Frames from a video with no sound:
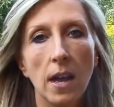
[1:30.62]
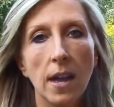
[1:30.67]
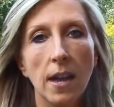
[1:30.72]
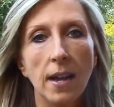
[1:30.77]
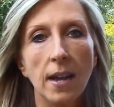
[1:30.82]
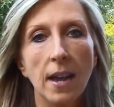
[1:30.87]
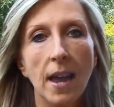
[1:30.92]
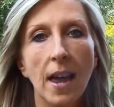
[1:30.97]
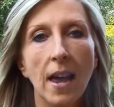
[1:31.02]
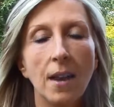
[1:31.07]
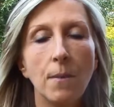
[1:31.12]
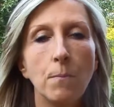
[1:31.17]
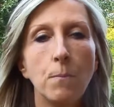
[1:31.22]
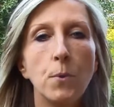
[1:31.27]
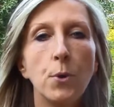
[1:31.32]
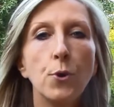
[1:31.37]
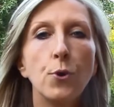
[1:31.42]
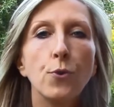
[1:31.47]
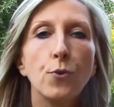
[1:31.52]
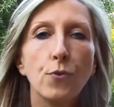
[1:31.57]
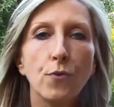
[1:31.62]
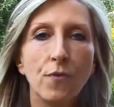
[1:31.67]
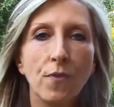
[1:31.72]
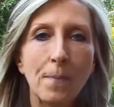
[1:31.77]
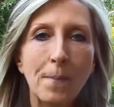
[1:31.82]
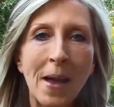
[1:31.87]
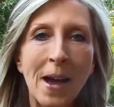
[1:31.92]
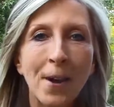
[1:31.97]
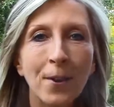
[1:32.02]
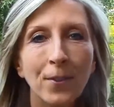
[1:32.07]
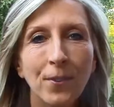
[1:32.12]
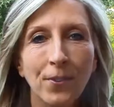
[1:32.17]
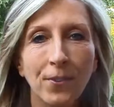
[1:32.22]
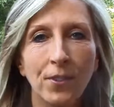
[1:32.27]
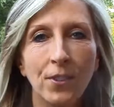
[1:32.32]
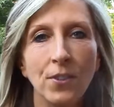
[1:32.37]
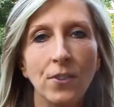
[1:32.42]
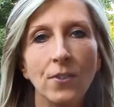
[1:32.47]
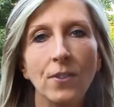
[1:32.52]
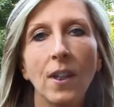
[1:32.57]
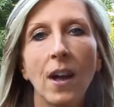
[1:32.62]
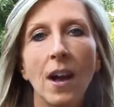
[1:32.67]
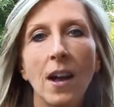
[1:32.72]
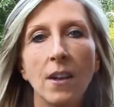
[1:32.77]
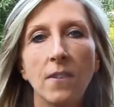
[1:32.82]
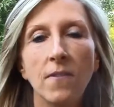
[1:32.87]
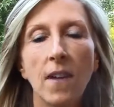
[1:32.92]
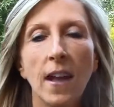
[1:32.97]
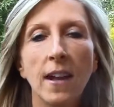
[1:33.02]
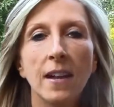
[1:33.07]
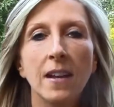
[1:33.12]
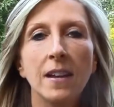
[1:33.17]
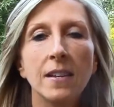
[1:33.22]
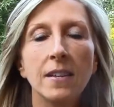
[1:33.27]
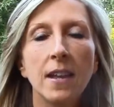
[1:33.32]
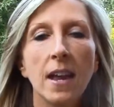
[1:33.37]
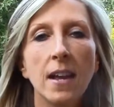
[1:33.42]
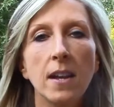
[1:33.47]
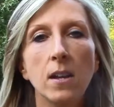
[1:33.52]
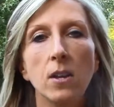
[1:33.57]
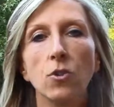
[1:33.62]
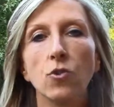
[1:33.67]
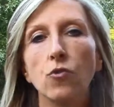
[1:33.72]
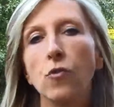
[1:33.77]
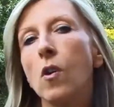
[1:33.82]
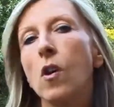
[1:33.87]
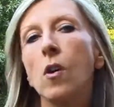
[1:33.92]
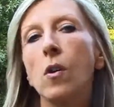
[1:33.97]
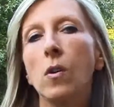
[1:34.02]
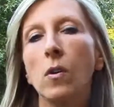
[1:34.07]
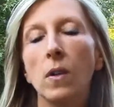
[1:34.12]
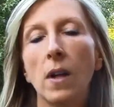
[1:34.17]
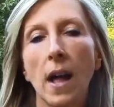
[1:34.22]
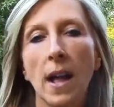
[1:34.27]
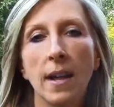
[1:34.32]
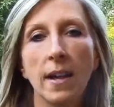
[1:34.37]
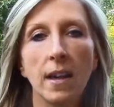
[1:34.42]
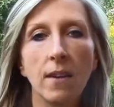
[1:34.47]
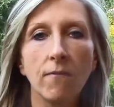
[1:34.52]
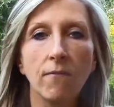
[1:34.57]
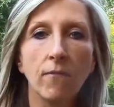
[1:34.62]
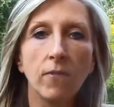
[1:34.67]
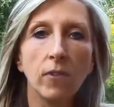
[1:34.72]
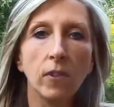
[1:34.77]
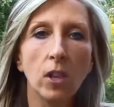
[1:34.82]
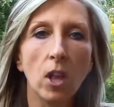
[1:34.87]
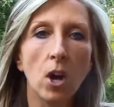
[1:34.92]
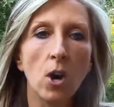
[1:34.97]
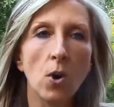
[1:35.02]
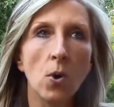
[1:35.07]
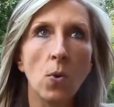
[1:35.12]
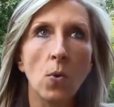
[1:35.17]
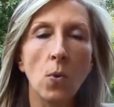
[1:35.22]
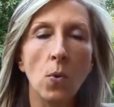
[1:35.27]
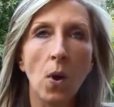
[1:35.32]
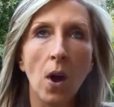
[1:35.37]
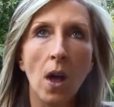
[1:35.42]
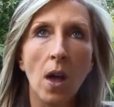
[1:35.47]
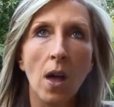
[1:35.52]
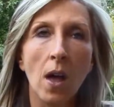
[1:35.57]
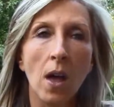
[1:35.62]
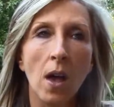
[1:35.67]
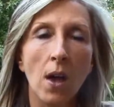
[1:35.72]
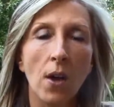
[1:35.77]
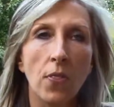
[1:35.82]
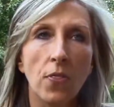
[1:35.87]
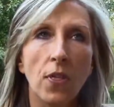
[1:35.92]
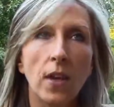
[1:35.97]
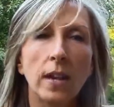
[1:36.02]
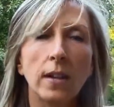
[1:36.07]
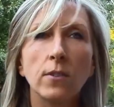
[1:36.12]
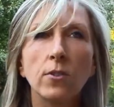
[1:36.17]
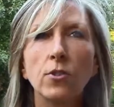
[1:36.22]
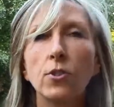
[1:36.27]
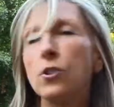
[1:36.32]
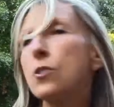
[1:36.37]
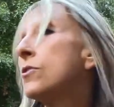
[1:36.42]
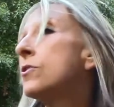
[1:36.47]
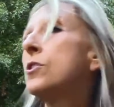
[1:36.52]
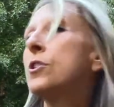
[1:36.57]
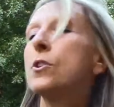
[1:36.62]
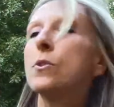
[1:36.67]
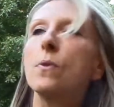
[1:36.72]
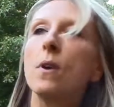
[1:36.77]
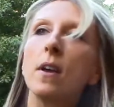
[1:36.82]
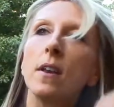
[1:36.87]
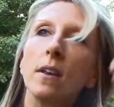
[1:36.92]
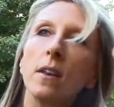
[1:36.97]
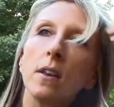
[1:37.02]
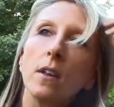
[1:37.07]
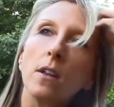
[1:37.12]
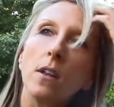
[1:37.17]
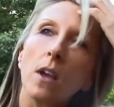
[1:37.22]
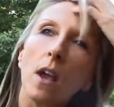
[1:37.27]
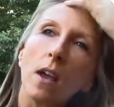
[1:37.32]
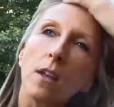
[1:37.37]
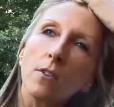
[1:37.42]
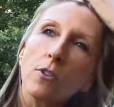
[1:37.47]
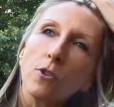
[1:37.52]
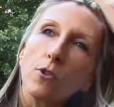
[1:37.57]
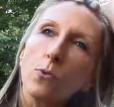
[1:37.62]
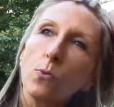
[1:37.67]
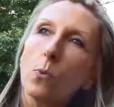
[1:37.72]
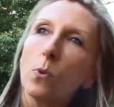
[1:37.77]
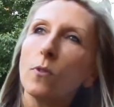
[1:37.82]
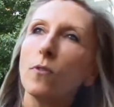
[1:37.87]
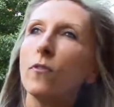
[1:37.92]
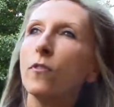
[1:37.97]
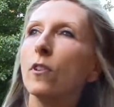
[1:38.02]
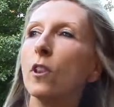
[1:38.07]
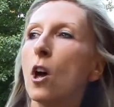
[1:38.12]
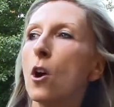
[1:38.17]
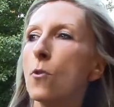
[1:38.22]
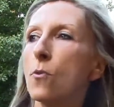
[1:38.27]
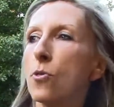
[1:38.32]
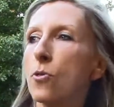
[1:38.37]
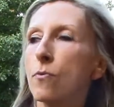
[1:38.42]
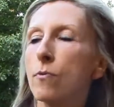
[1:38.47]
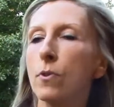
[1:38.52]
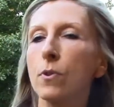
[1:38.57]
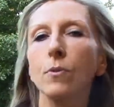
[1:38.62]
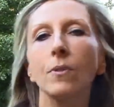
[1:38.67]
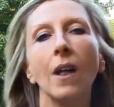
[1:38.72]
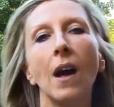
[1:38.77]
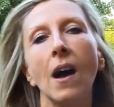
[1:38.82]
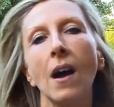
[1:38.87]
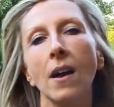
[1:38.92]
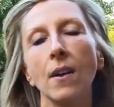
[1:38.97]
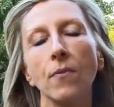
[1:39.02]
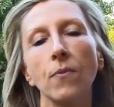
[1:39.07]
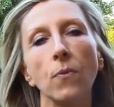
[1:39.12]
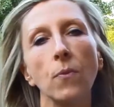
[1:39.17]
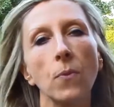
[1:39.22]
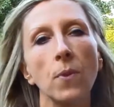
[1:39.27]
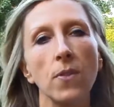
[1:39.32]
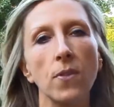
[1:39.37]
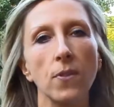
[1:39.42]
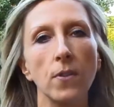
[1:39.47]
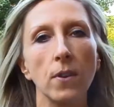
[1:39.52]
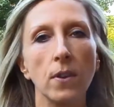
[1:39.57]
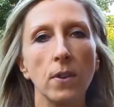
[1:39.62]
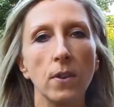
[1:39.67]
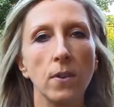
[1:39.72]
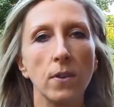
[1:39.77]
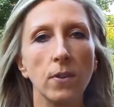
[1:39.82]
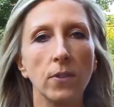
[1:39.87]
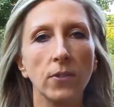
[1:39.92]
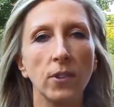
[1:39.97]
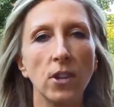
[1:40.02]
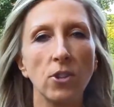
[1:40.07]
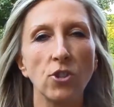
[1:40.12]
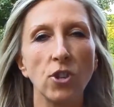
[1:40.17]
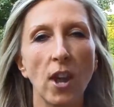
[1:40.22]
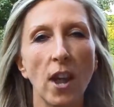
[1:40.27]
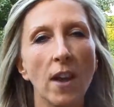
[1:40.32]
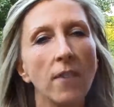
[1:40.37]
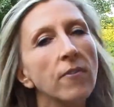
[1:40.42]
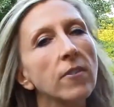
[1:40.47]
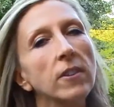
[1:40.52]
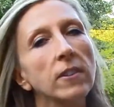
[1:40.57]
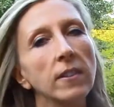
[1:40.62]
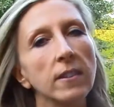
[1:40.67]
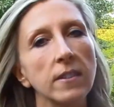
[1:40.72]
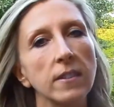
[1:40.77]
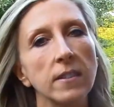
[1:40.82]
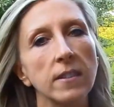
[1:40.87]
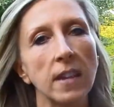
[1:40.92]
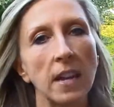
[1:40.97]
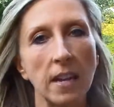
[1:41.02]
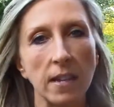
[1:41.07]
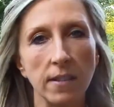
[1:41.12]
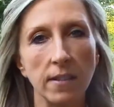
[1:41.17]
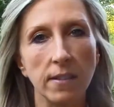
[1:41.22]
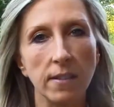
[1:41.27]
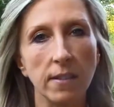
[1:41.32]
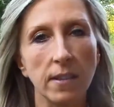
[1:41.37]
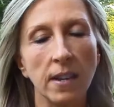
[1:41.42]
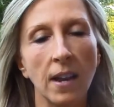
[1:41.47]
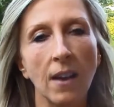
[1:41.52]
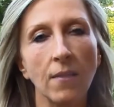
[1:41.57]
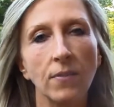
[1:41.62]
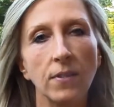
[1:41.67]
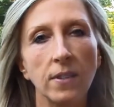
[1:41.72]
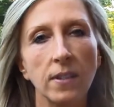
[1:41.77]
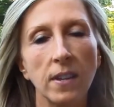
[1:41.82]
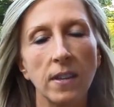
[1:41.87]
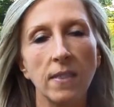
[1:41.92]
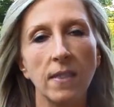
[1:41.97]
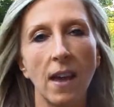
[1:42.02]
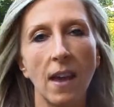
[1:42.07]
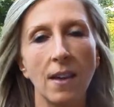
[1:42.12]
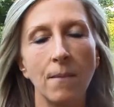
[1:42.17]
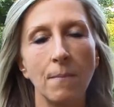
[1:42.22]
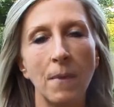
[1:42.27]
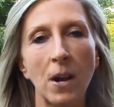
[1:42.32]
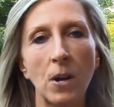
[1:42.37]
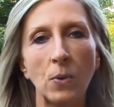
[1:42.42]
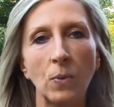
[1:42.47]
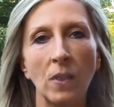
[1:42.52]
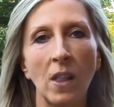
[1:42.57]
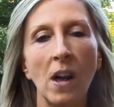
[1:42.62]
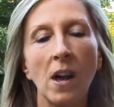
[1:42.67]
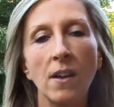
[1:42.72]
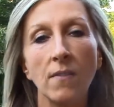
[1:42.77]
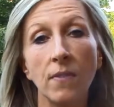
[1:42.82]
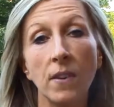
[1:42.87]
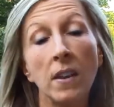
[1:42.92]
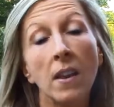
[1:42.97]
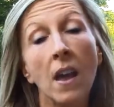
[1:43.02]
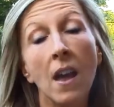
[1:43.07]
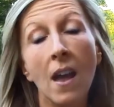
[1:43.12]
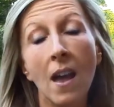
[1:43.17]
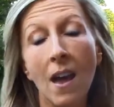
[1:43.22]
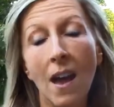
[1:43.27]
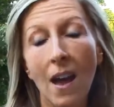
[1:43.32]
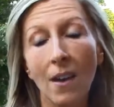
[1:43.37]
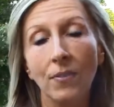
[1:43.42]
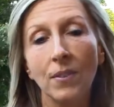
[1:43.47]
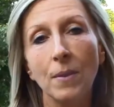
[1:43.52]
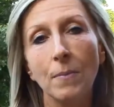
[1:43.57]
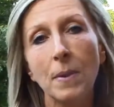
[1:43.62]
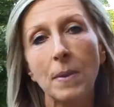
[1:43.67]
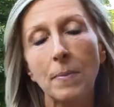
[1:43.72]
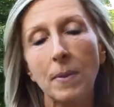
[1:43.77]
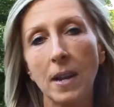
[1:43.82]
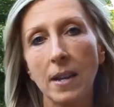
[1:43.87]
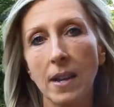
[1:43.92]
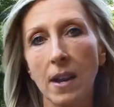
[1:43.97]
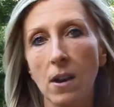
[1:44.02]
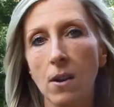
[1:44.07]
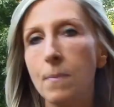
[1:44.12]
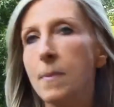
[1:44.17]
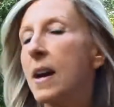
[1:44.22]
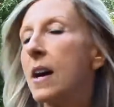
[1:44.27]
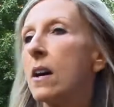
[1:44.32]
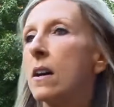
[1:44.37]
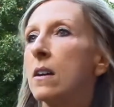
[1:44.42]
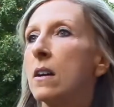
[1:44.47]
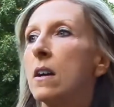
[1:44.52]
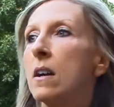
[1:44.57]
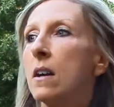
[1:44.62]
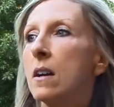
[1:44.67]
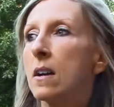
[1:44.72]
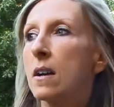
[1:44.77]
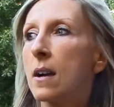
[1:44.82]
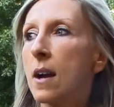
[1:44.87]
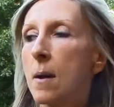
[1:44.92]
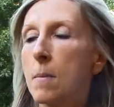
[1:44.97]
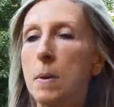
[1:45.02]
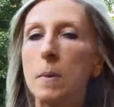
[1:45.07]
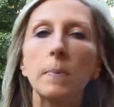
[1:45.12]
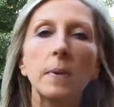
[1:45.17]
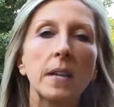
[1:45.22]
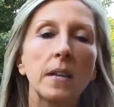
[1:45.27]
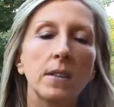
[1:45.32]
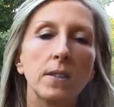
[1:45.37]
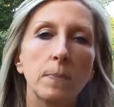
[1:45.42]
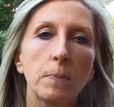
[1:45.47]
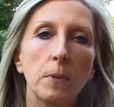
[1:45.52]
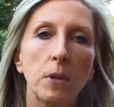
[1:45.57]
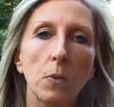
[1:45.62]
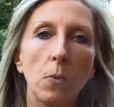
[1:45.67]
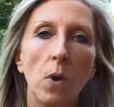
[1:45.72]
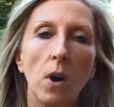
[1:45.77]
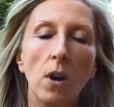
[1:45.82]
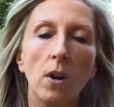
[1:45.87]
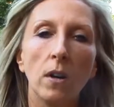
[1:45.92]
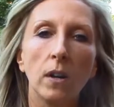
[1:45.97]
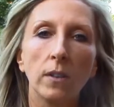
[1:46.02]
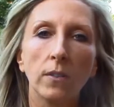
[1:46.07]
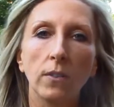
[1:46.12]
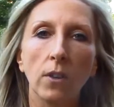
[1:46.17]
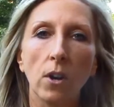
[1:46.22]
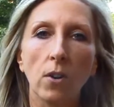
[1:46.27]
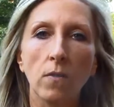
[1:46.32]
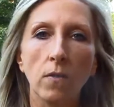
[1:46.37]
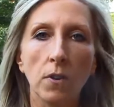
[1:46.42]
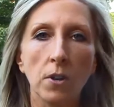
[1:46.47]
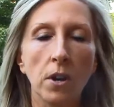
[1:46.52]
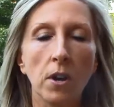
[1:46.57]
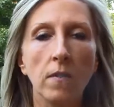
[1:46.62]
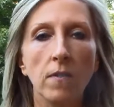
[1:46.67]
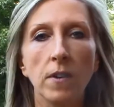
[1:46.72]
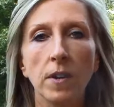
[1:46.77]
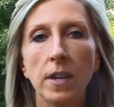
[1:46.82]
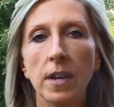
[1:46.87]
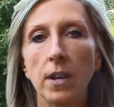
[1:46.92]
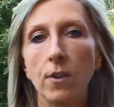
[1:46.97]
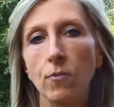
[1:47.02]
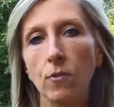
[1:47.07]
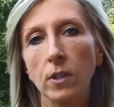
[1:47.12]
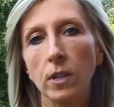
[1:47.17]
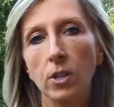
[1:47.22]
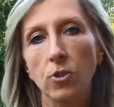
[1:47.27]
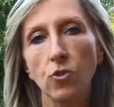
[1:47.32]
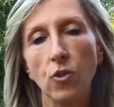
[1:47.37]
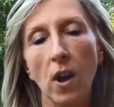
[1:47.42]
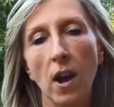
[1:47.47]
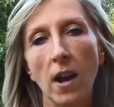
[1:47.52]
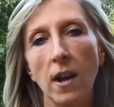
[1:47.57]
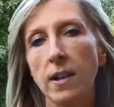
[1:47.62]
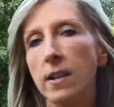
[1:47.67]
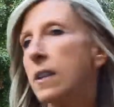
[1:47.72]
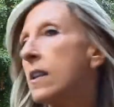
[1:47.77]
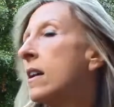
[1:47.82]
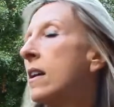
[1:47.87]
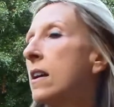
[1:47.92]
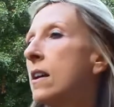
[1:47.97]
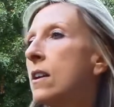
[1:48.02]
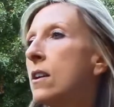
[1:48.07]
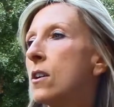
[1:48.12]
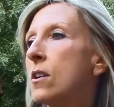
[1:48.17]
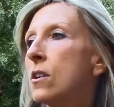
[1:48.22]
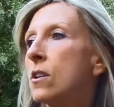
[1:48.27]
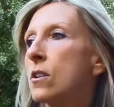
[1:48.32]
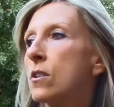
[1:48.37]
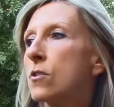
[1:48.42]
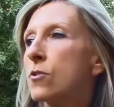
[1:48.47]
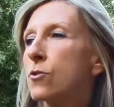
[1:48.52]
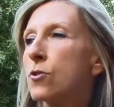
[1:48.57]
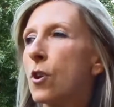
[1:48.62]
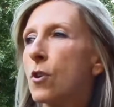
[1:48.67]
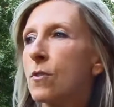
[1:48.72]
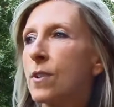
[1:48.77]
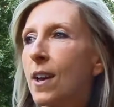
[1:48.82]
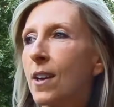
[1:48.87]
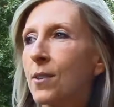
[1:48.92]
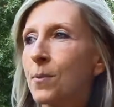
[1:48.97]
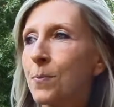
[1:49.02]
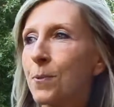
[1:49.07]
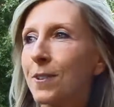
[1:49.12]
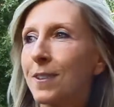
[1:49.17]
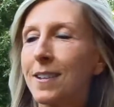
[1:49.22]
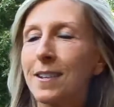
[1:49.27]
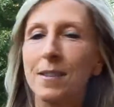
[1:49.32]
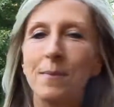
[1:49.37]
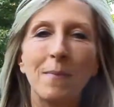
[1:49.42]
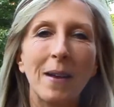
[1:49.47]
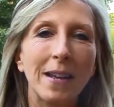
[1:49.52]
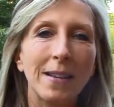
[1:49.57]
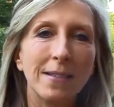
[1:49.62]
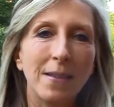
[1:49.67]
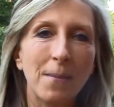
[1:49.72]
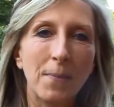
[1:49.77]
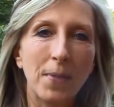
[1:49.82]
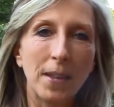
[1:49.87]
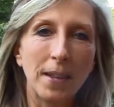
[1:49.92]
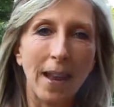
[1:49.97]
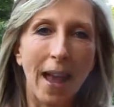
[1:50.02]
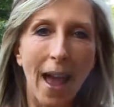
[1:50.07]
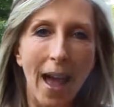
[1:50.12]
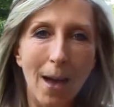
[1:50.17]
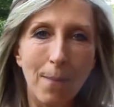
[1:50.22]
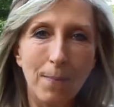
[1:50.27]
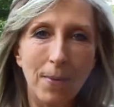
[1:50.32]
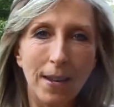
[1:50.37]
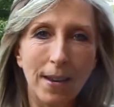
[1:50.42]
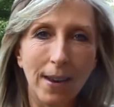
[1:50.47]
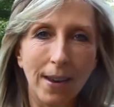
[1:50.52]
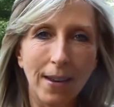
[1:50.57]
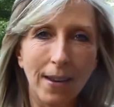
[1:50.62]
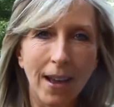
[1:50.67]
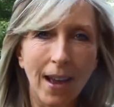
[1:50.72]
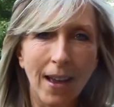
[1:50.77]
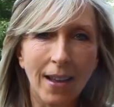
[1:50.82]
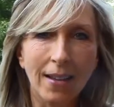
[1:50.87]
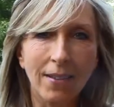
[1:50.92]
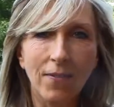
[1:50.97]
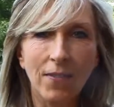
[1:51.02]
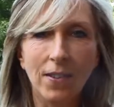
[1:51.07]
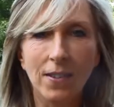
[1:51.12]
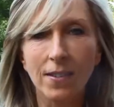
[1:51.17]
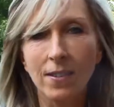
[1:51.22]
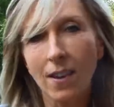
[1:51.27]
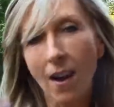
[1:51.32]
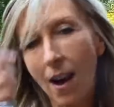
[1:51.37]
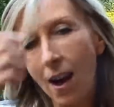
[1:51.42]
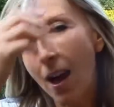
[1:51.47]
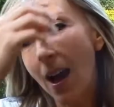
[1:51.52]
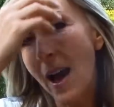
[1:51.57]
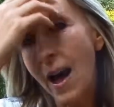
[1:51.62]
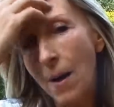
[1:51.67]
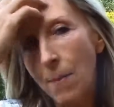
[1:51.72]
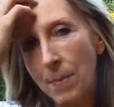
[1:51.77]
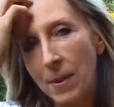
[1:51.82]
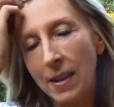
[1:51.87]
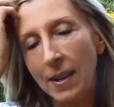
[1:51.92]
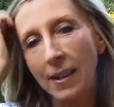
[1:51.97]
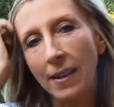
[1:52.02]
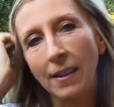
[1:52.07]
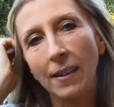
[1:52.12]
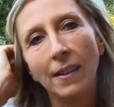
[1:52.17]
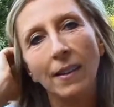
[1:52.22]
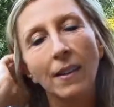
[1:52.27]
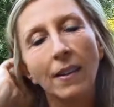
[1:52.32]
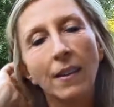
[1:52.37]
can move mountains in your life and can take control and can flow things to you, and you will flow through life with such effortlessness. And I've seen that in my own life, and I've seen people I care about come up against brick walls over and over again, really trying so desperately to make something happen, and if it's not happening,